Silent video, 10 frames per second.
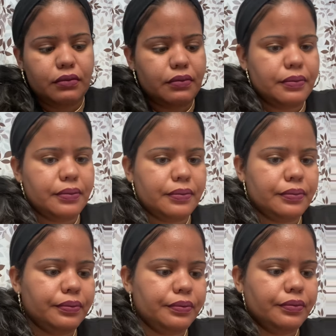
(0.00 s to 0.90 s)

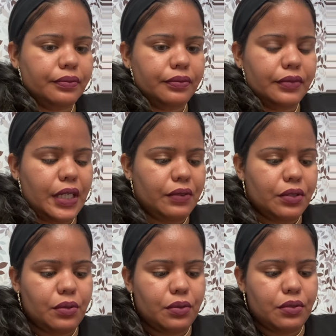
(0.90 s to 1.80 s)
I have to
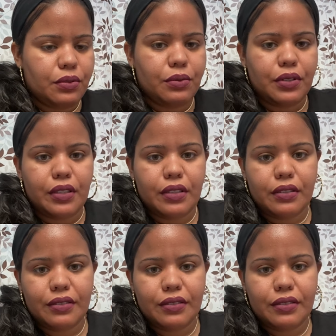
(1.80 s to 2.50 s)
go to the store again.